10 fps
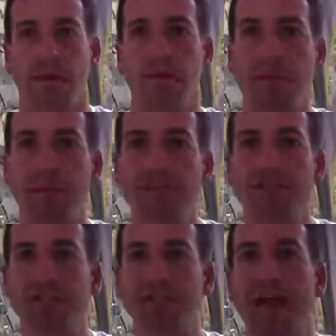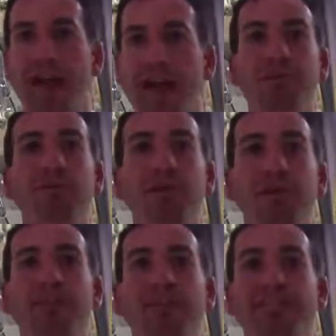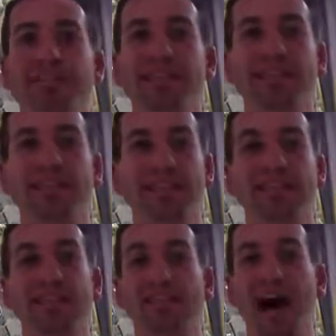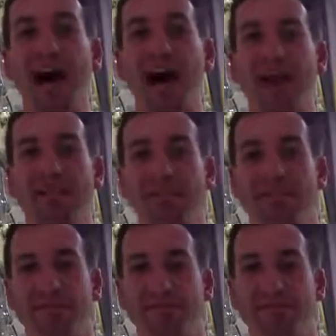want to make sure that everyone can see this live.